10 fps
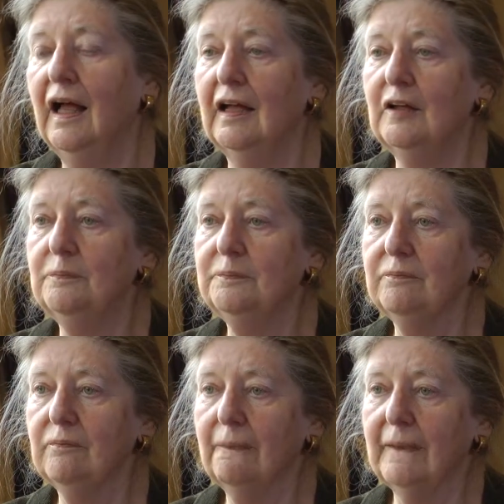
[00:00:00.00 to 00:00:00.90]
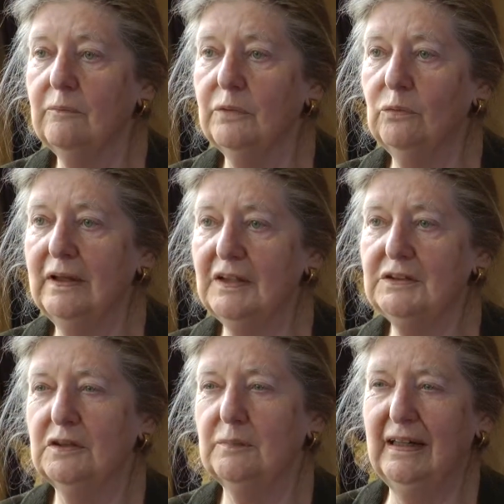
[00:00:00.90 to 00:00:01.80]
But when I
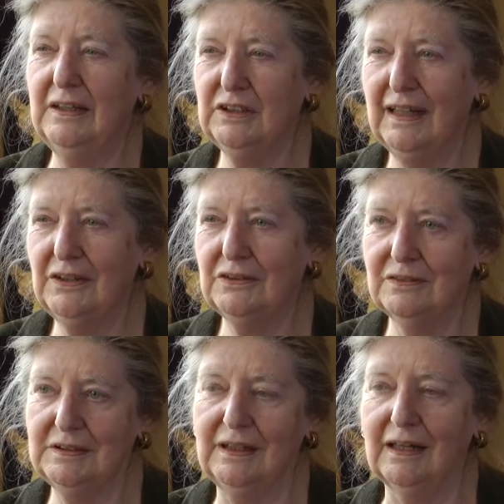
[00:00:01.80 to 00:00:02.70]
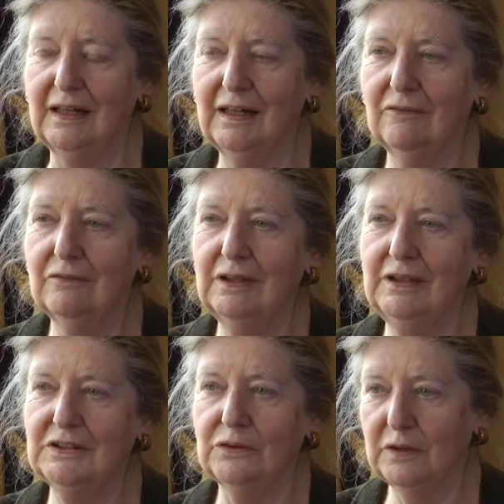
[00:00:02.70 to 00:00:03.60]
talk about educational TA, I'm really
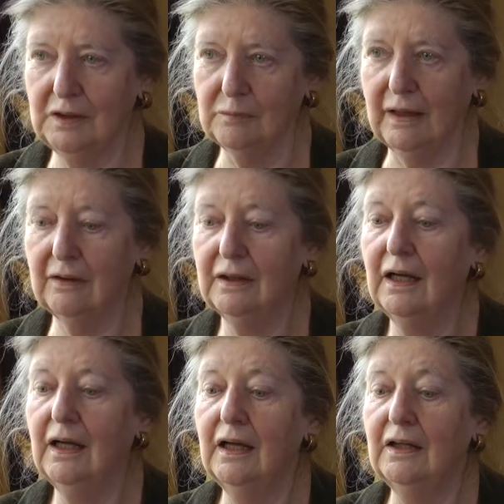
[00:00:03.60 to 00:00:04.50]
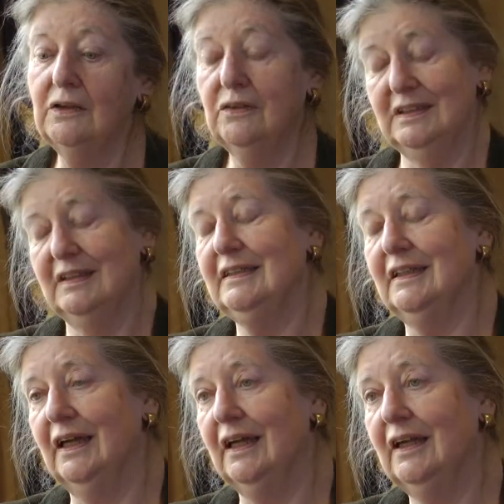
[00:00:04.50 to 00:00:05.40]
talking about using
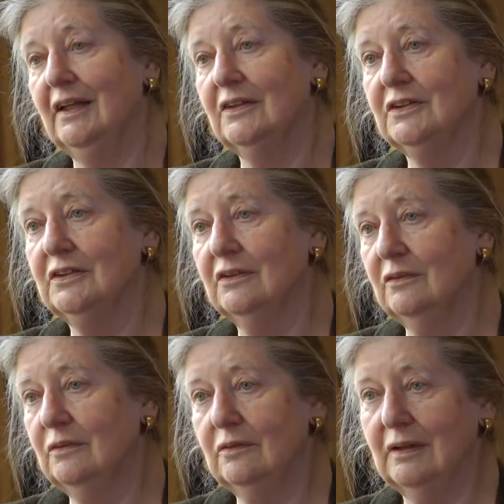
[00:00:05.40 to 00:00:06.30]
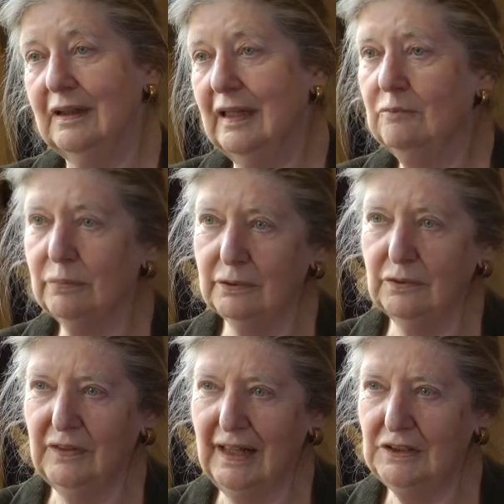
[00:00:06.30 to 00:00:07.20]
TA to
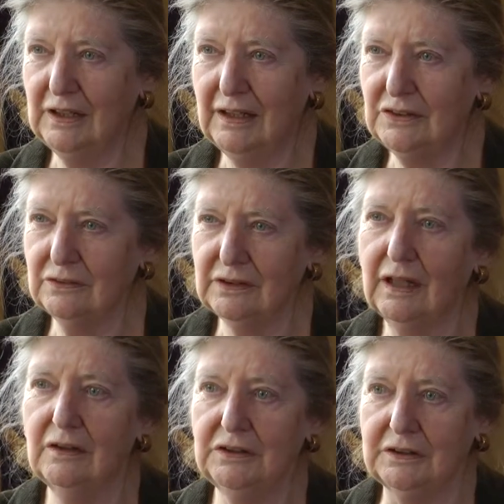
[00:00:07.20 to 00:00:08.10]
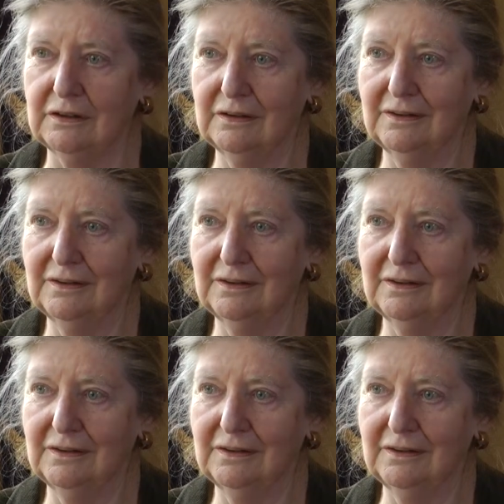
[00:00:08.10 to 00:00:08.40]
improve the educational culture.